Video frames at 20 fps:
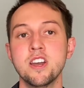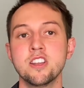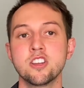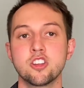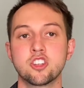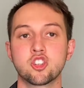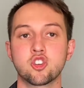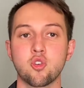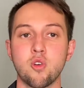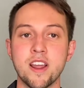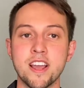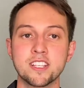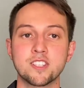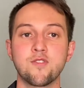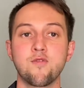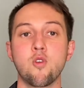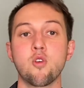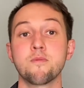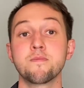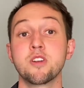to
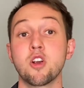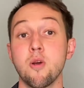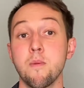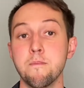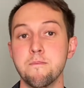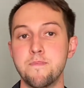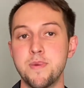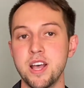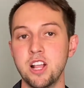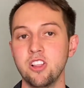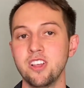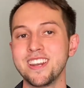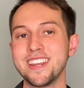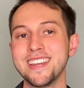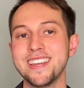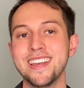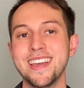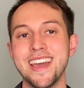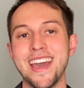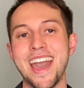transform your
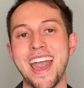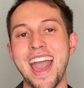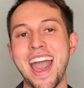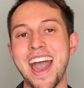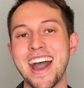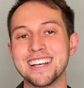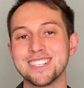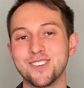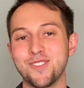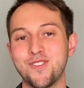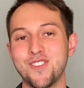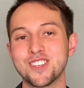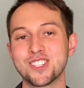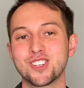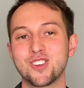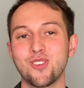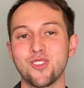ability as a physical